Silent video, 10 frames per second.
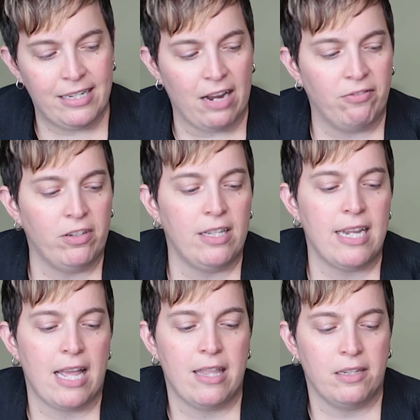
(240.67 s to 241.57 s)
definitely
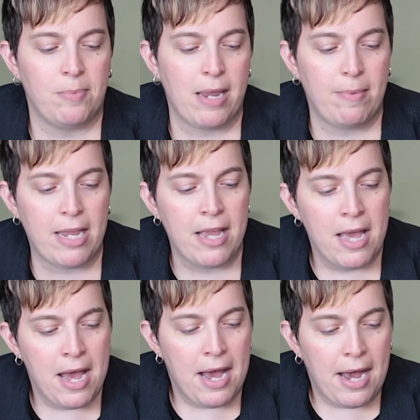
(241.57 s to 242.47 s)
get this baby.
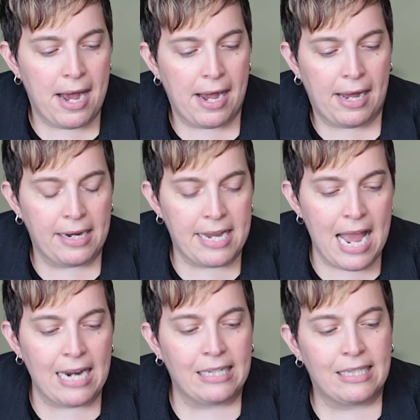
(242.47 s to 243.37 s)

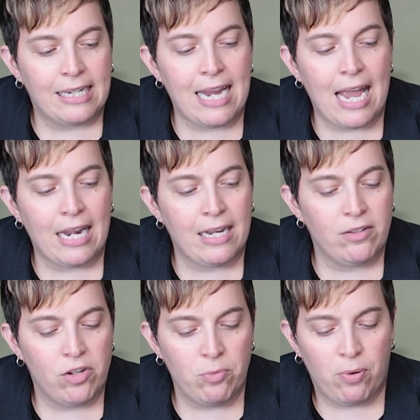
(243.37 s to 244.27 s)
Again, it's the
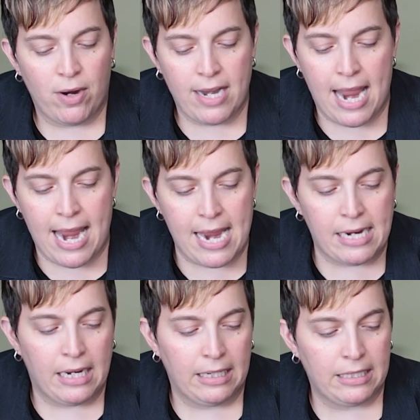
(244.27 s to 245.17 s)
Canon
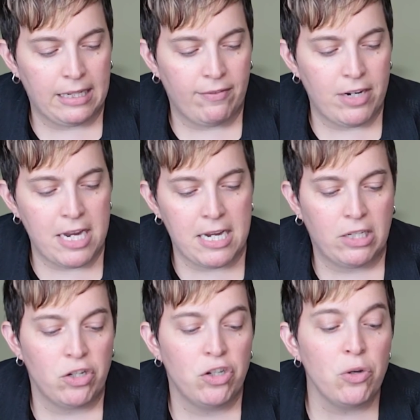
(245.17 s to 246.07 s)
2.8
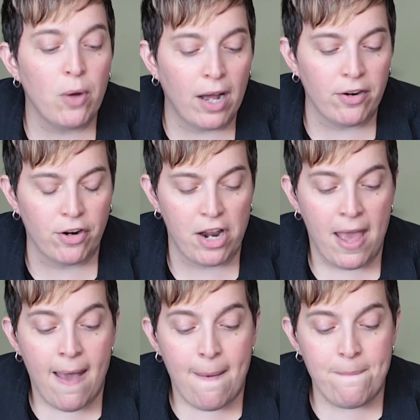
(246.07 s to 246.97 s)

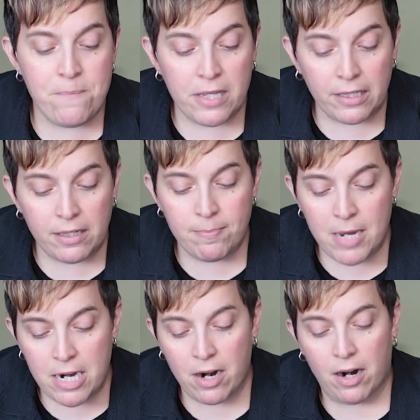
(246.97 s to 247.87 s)

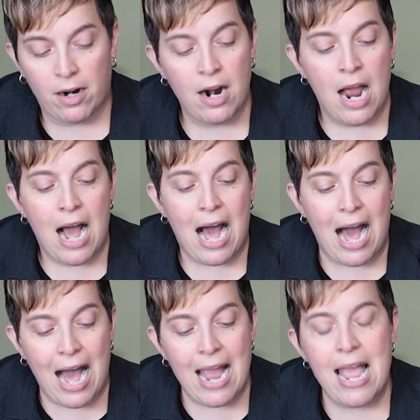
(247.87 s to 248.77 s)
70-200mm
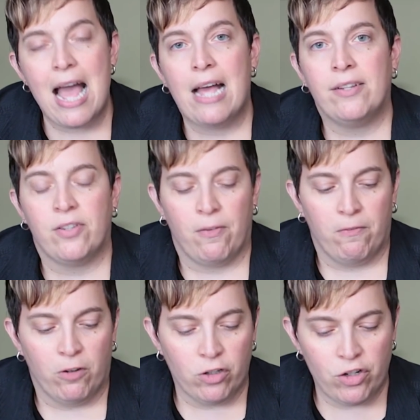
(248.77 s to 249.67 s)
IS
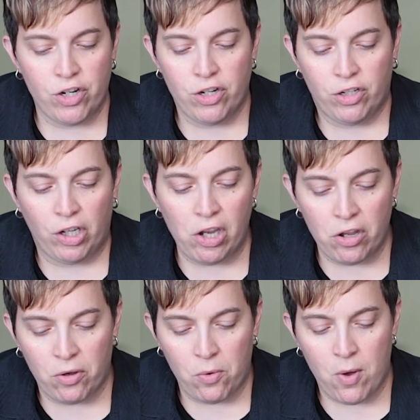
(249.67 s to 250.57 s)
version
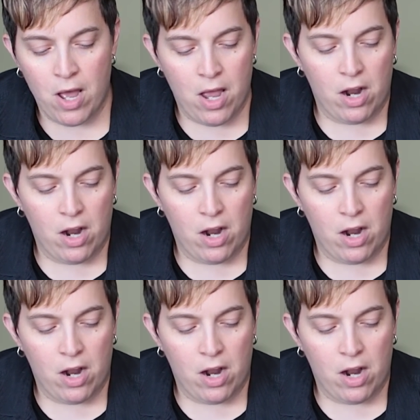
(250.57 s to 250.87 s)
2.